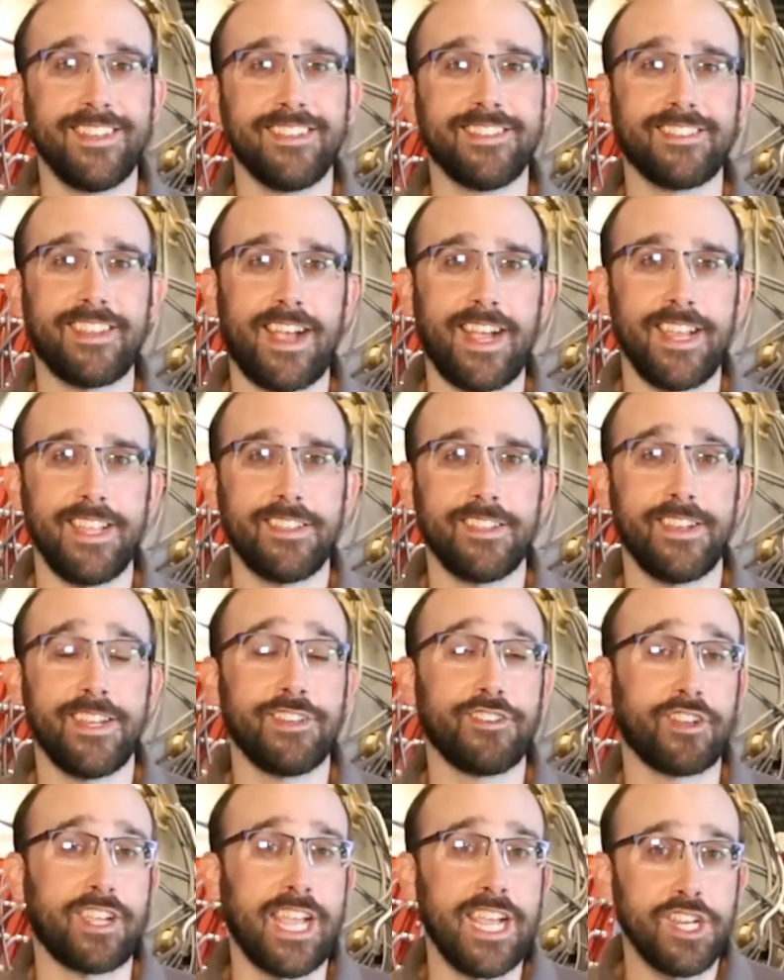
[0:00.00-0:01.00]
science, and
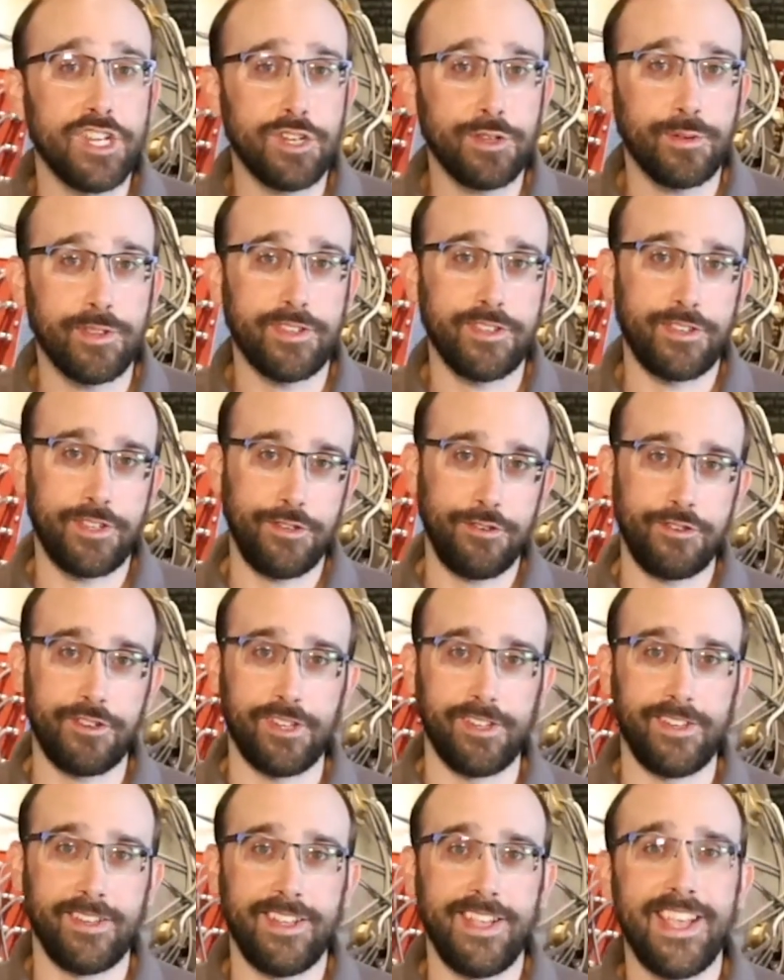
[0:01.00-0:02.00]
educational
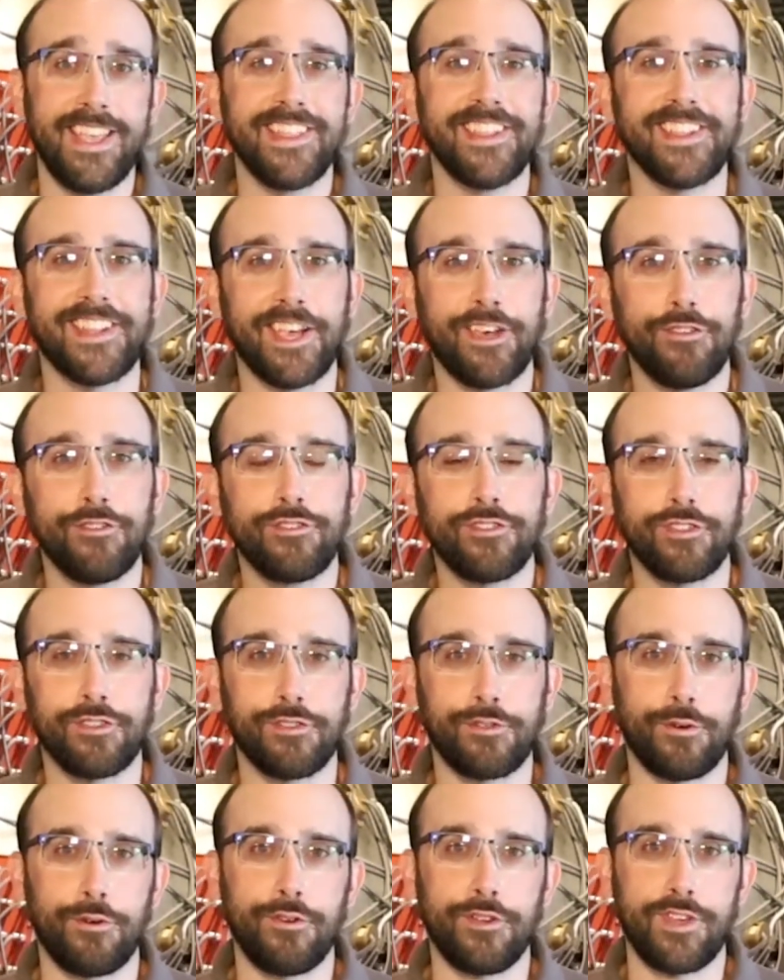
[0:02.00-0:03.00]
institution that tells the
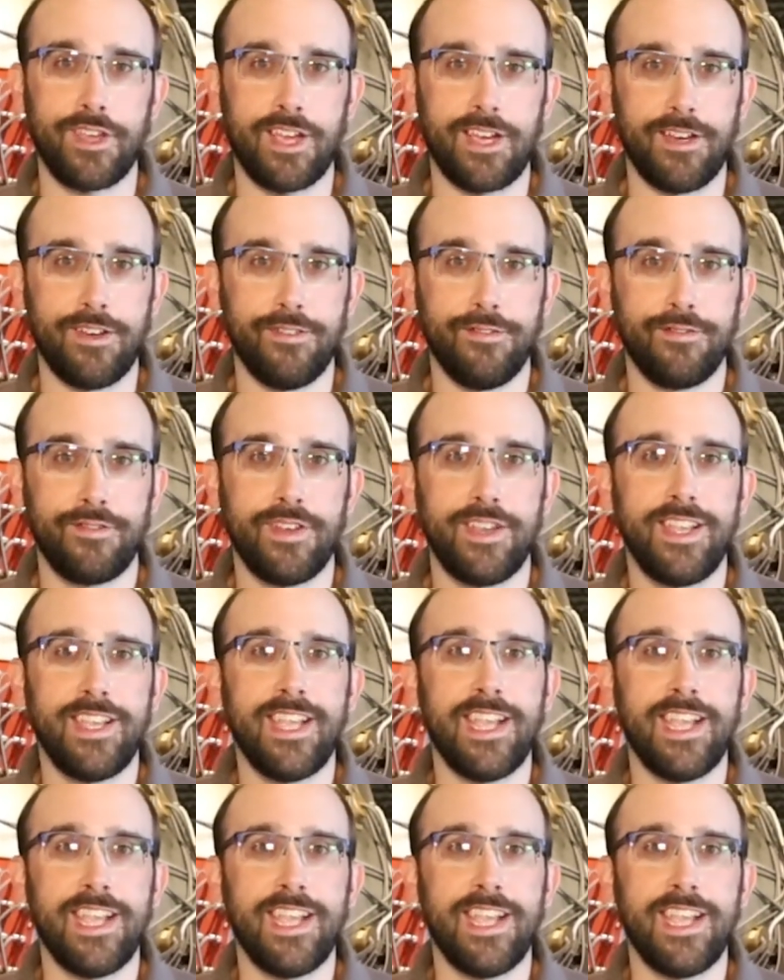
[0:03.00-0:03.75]
story of